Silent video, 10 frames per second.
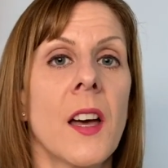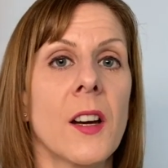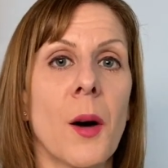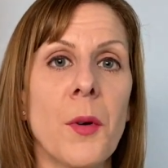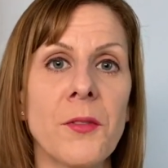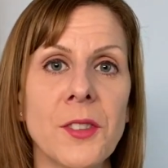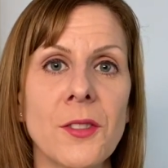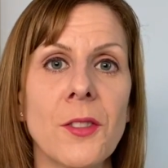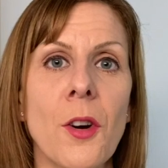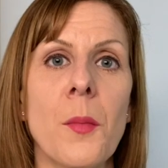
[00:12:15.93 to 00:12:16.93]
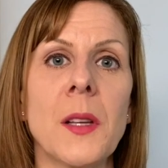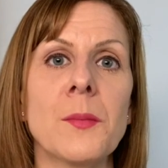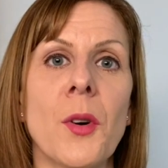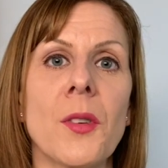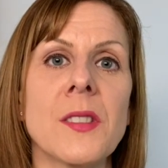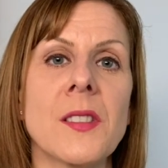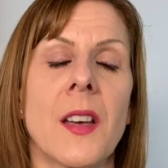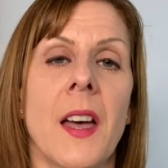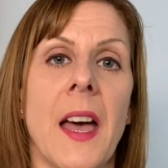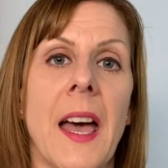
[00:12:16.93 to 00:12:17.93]
Come over to the comment box
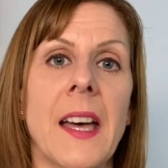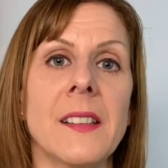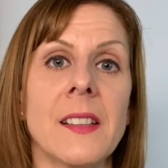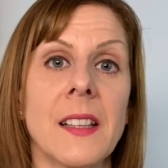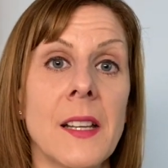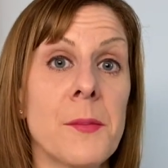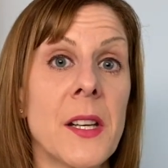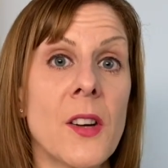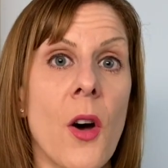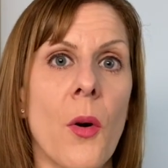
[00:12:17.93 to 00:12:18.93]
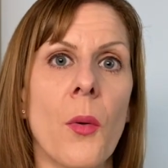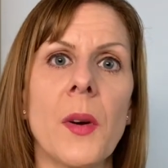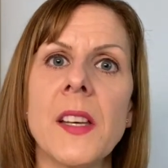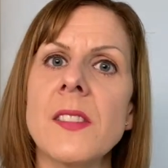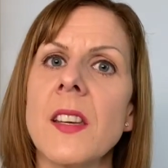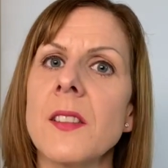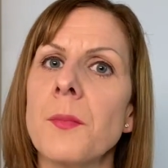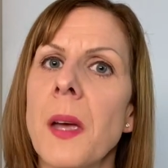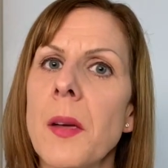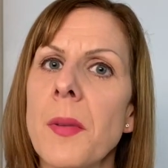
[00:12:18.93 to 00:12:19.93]
and let me know, is it
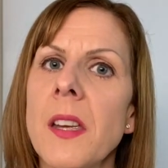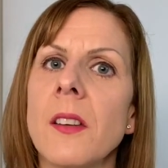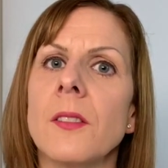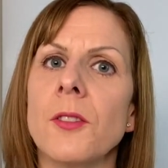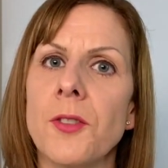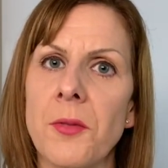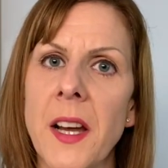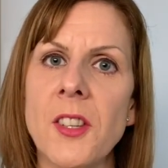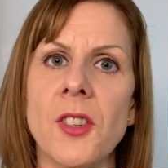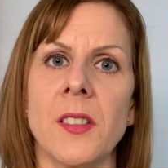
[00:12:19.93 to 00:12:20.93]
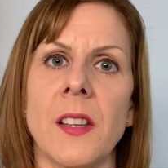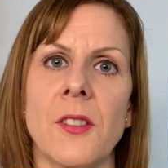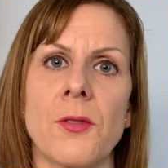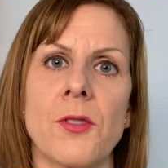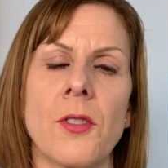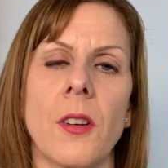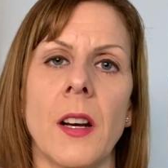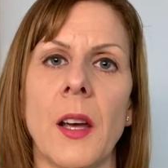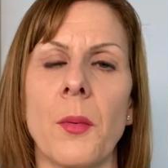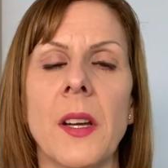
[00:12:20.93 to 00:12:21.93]
maybe duration that you're
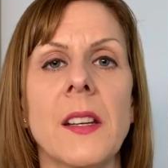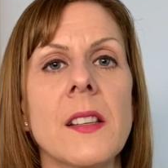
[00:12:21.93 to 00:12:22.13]
struggling with?